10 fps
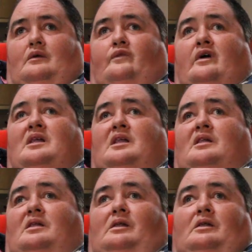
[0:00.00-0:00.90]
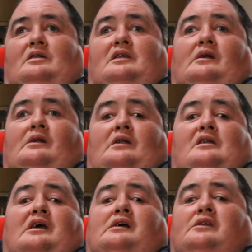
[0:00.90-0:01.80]
Well,
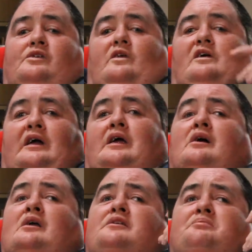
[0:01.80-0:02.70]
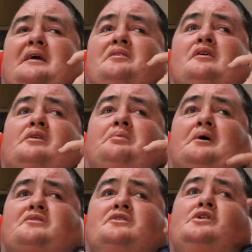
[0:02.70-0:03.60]
like it all depends on the
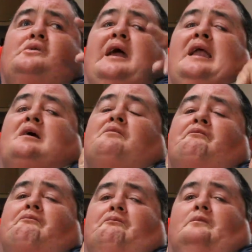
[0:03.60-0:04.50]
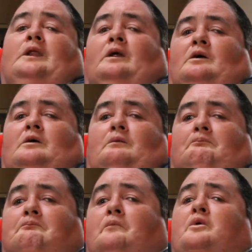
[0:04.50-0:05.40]
person you get on
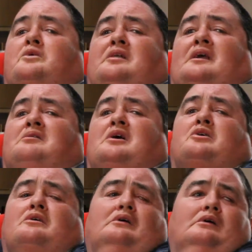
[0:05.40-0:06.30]
mostly with.